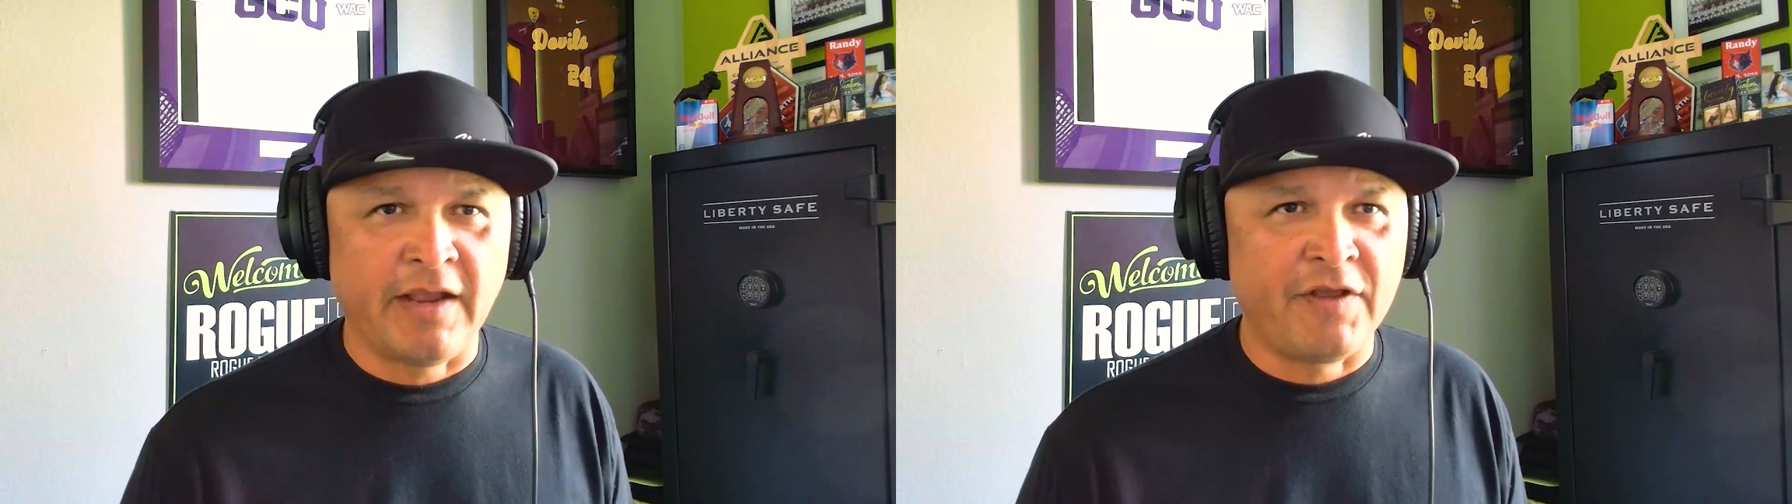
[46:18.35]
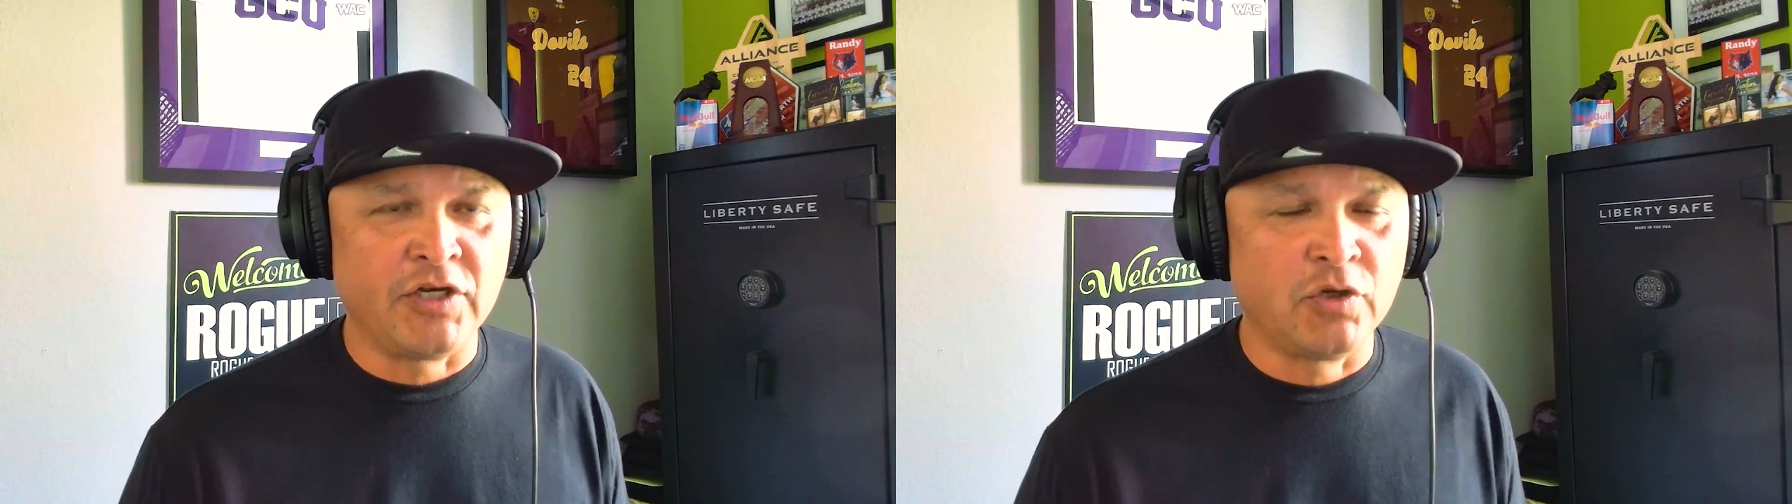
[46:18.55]

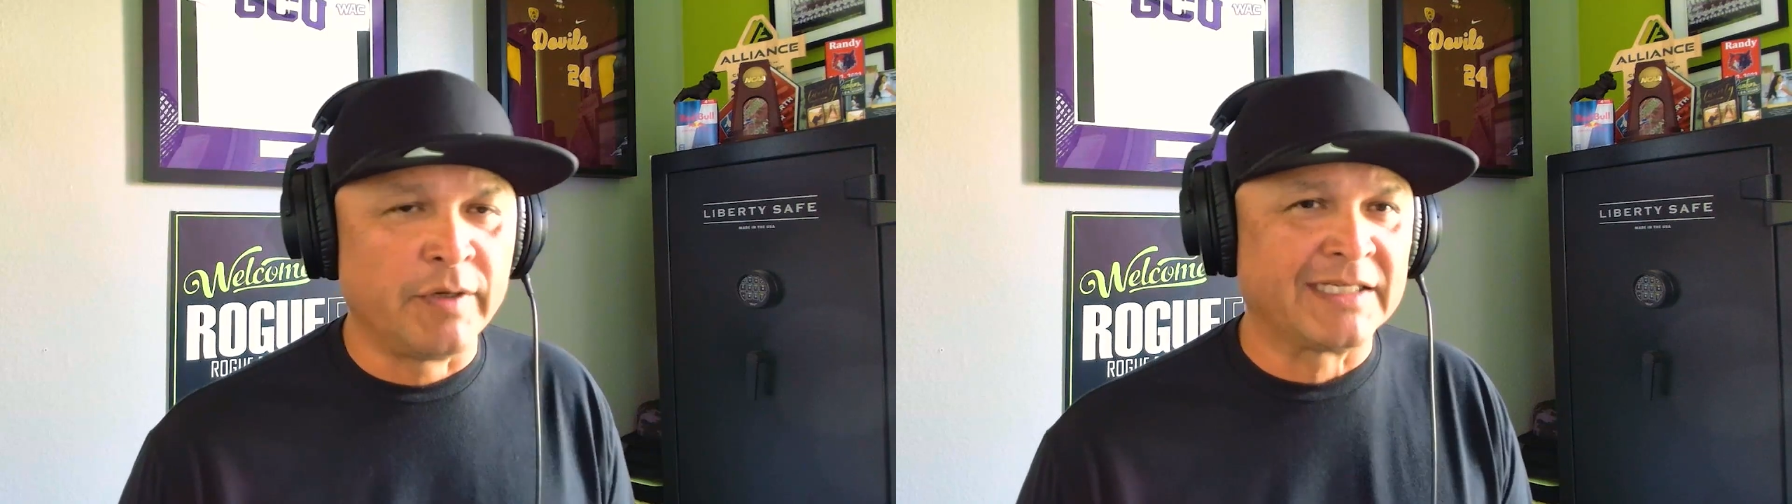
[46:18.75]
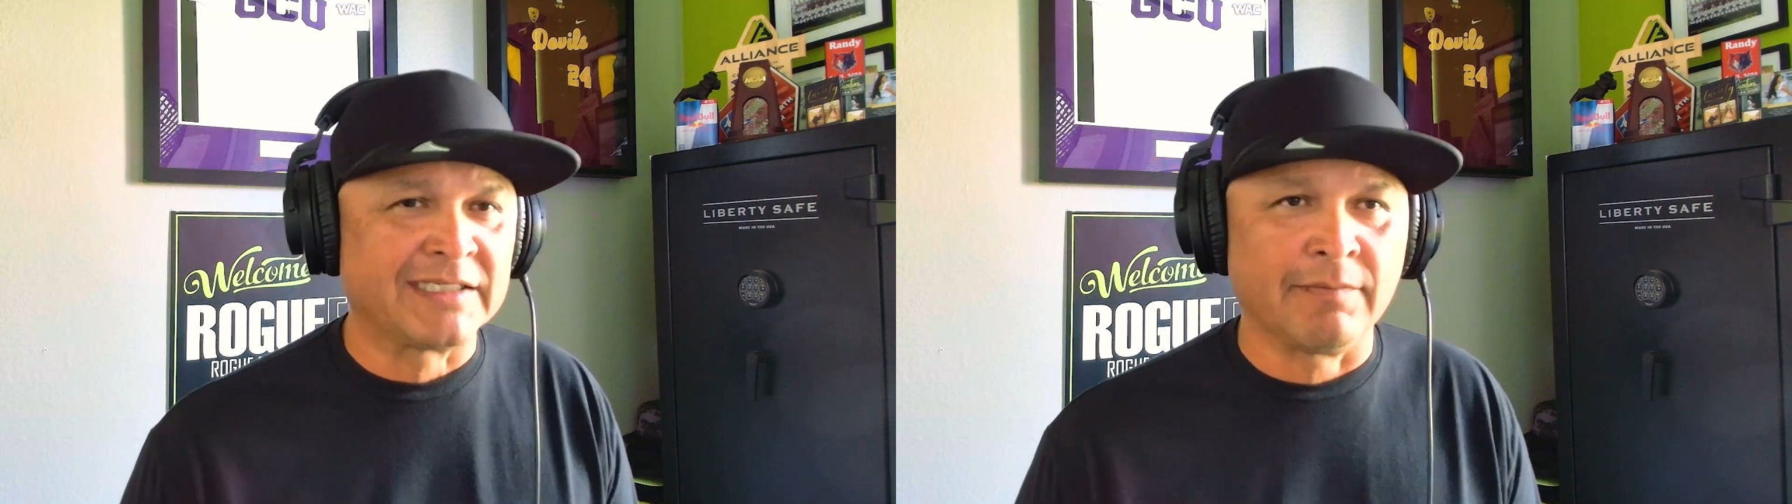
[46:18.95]
and then
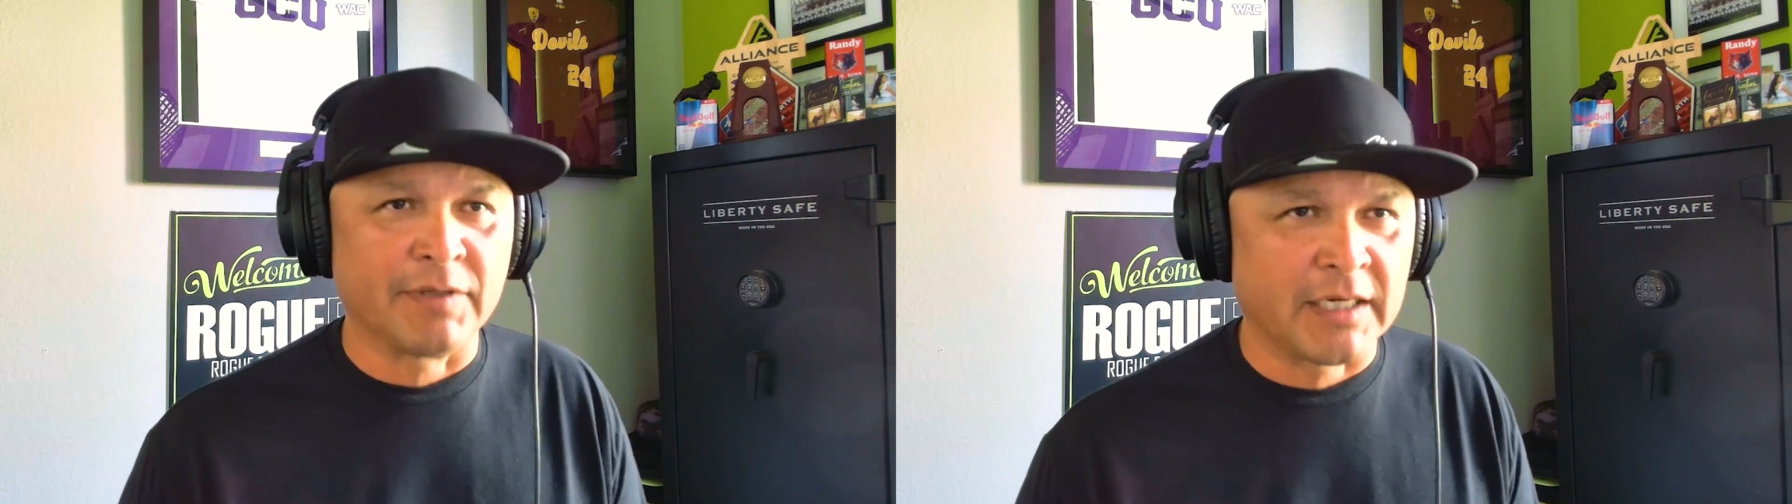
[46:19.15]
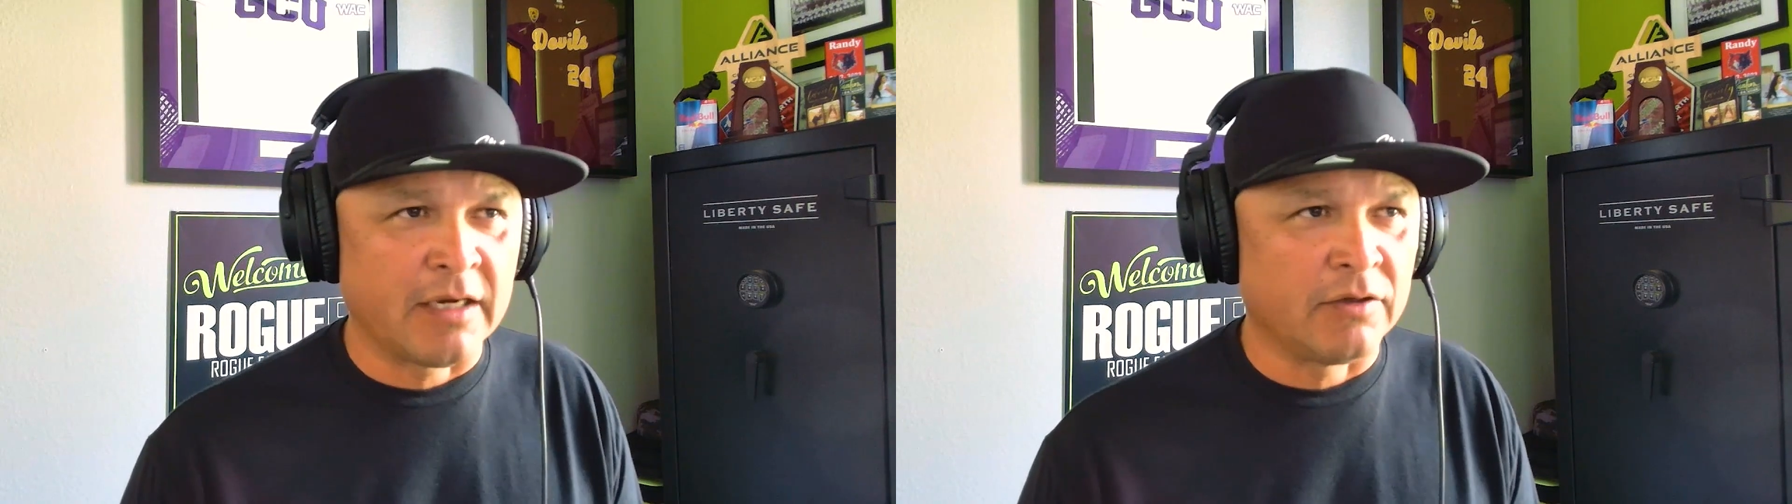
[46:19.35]
doing
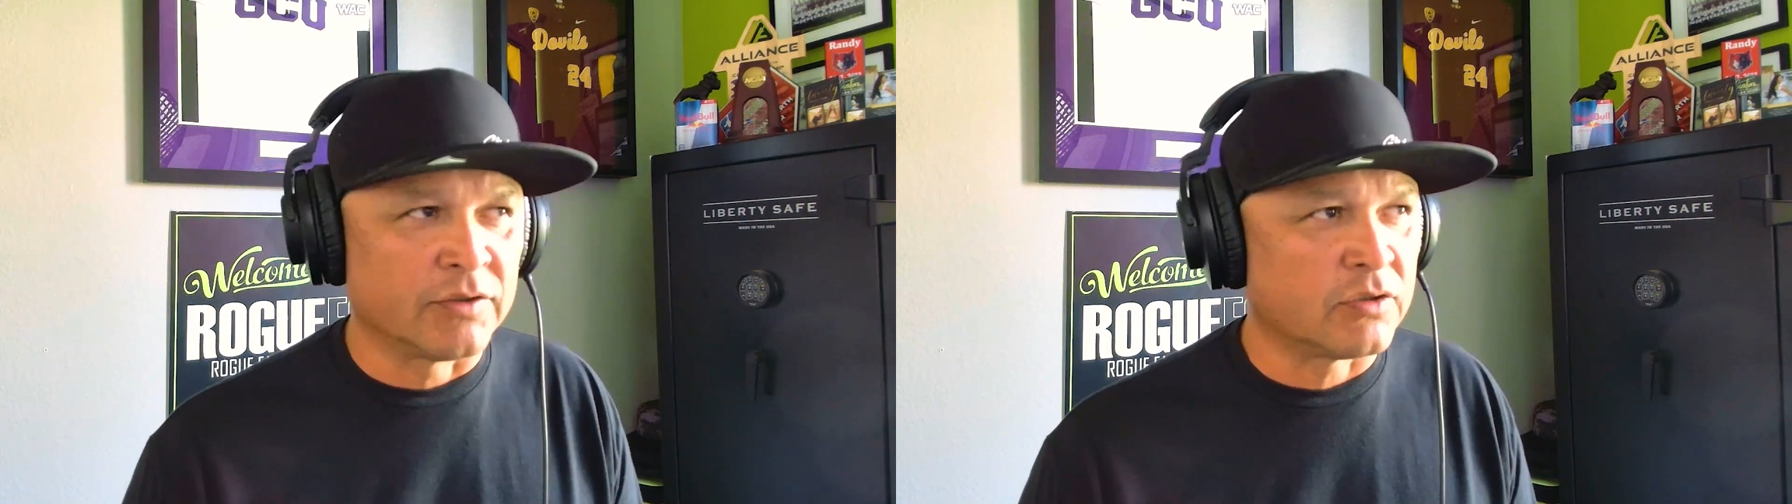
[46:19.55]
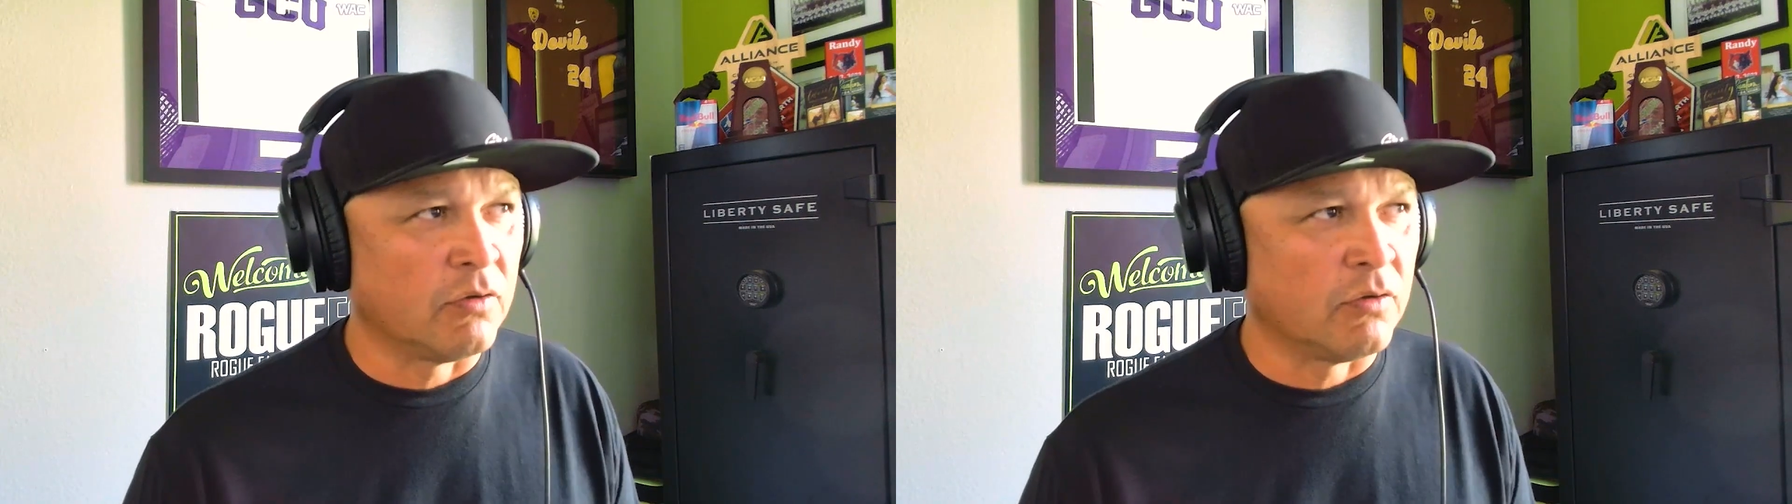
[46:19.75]
something else.